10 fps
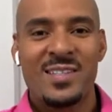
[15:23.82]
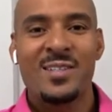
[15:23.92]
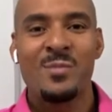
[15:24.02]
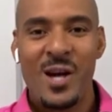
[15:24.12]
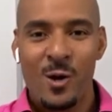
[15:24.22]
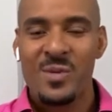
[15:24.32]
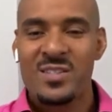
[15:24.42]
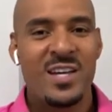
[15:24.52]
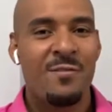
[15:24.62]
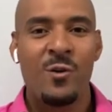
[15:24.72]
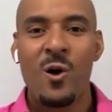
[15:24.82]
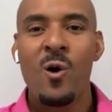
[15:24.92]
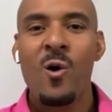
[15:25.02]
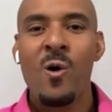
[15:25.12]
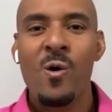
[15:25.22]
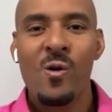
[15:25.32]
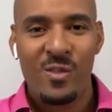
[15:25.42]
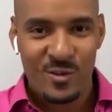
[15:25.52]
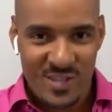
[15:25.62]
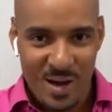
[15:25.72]
system at home. It's safe on
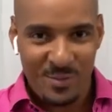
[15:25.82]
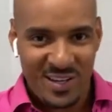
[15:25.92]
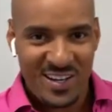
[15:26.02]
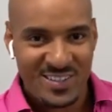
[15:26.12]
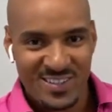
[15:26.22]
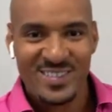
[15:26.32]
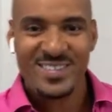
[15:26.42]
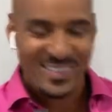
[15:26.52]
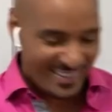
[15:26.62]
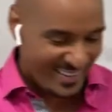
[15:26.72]
all those applications.